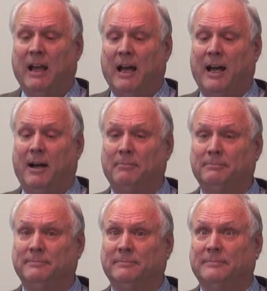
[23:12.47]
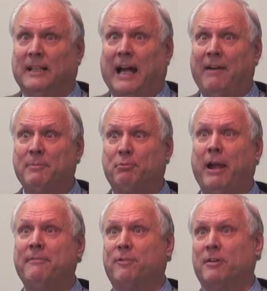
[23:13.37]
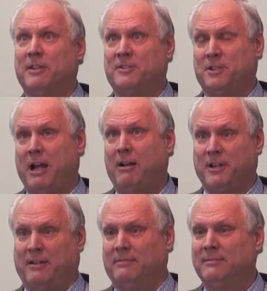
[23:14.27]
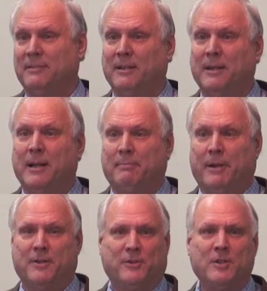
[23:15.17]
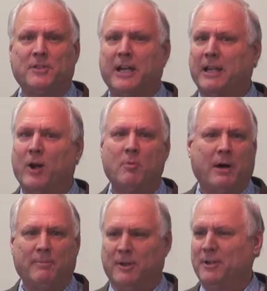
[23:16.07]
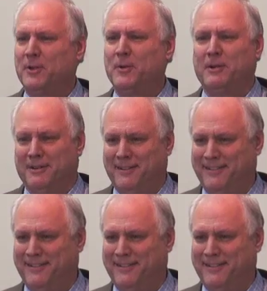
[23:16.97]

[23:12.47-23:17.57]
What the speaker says: I haven't prayed for this child yet, but as soon as I get home, I'm going to do it.